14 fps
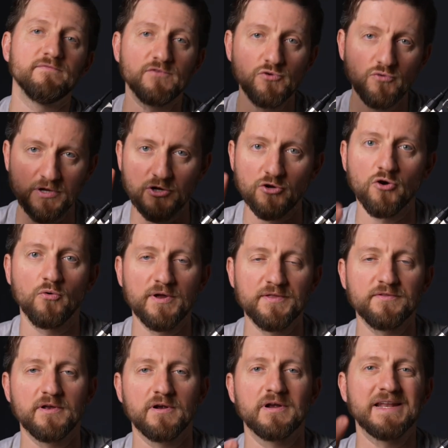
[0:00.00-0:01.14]
you can go in
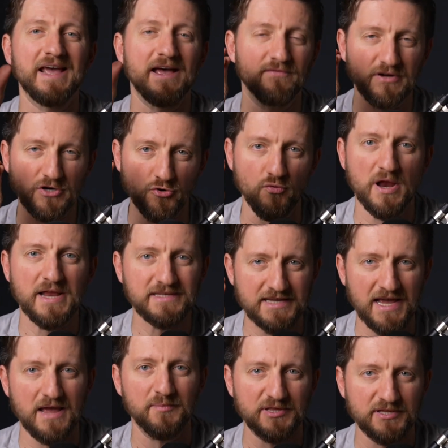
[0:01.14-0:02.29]
there and have a great
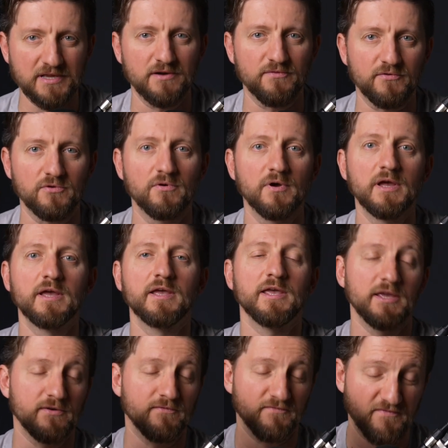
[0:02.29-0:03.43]
time at the interview,
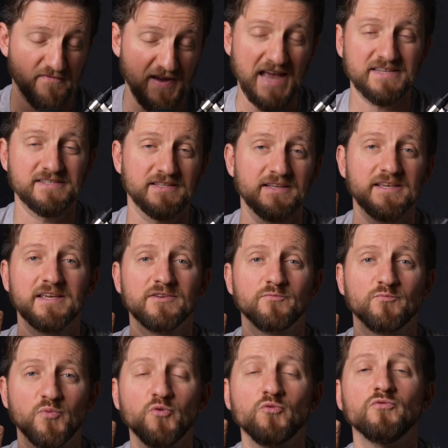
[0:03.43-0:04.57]
it vastly
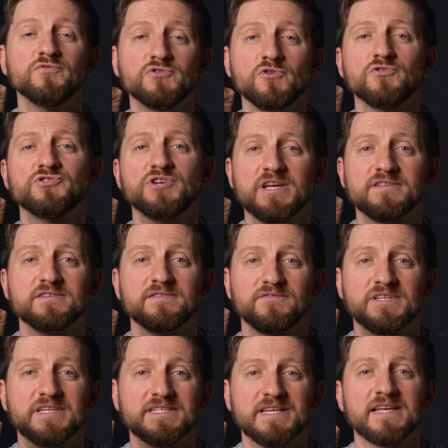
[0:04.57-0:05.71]
improves your chances of
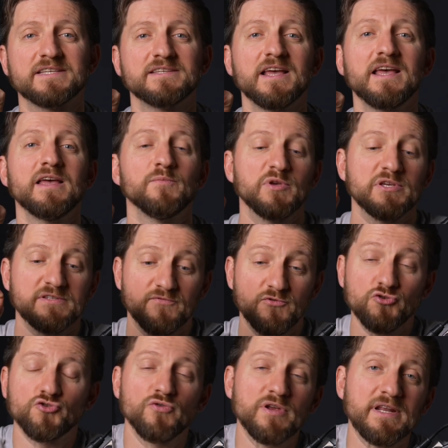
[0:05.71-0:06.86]
success. Because if you
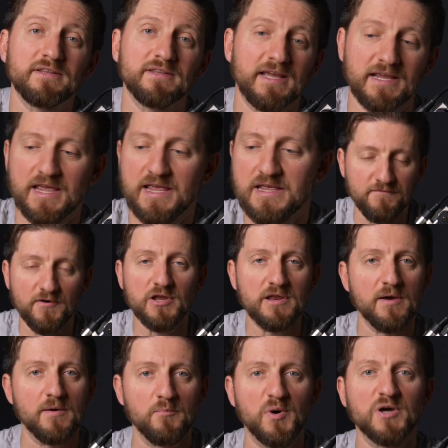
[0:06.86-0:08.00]
treat it like a fun
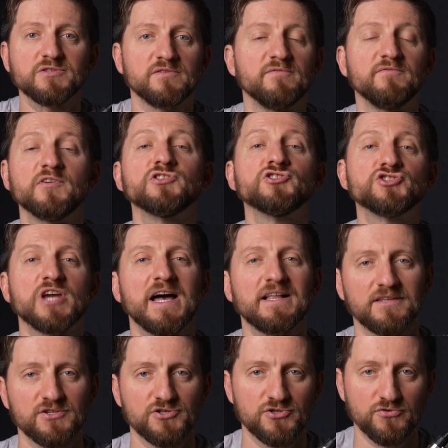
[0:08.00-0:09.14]
puzzle, fun
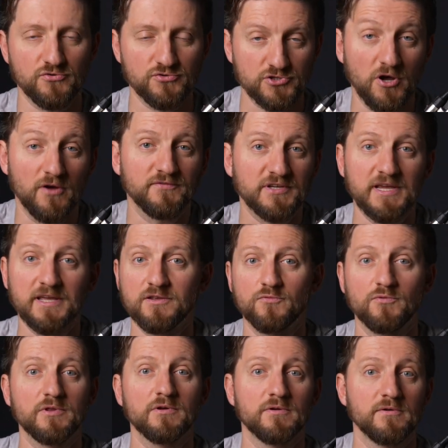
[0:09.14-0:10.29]
challenge to solve together
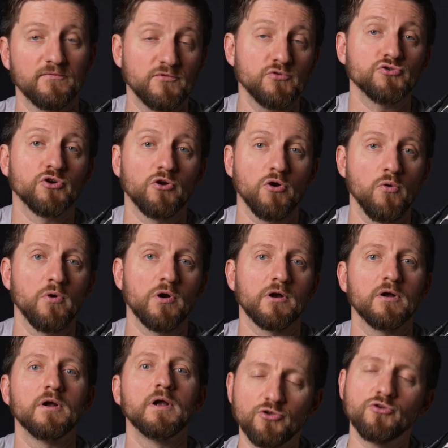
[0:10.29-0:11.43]
with a future
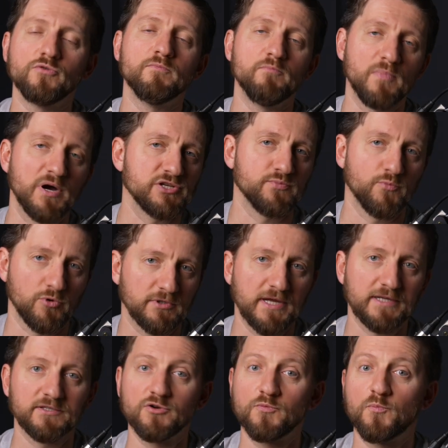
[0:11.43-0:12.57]
coworker, you're much more
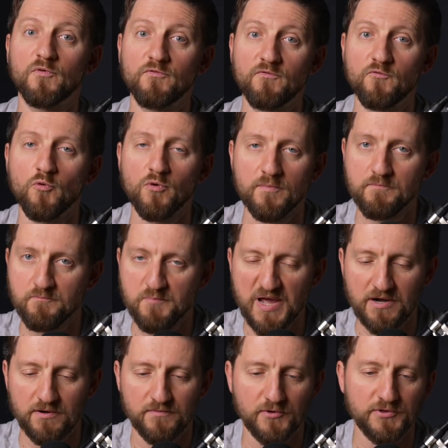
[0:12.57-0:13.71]
likely to perform
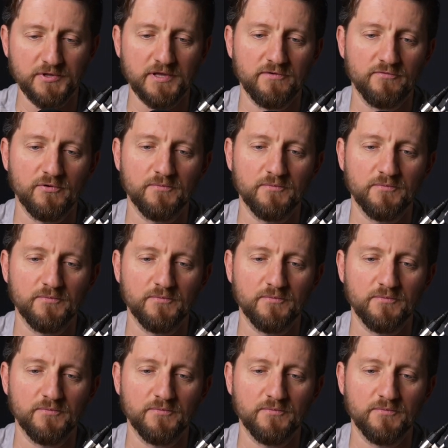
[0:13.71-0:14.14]
better on the interview.